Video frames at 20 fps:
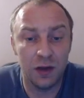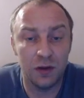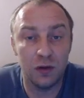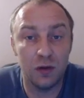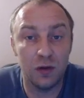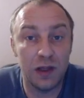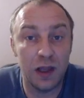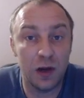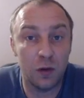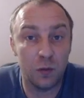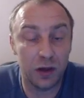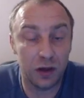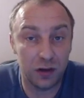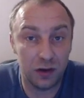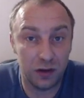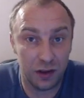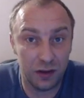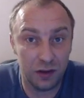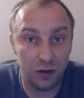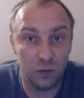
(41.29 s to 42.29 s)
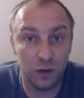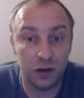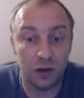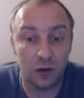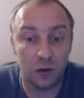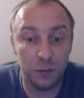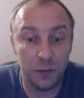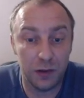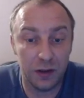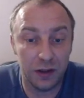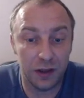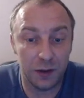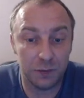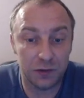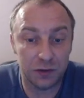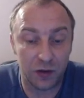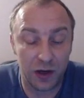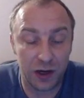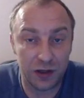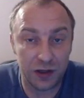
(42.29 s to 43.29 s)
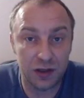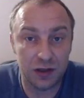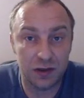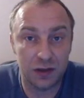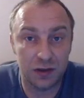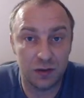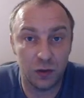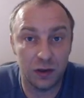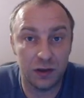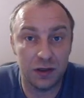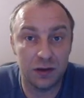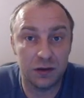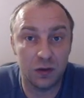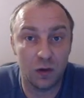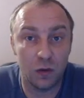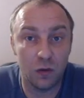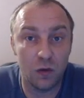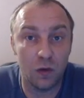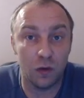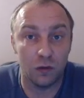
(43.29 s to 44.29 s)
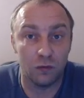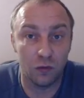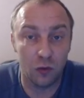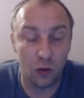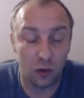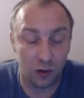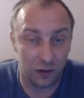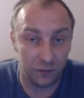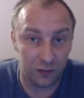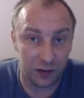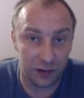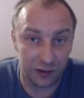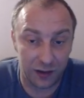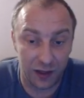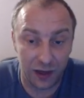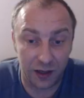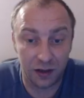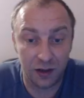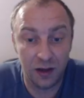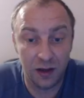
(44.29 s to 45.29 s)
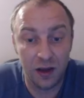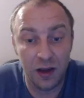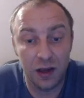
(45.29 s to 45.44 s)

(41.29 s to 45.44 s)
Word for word: Today we're continuing with our middle game strategies with the so-called rook lift attack.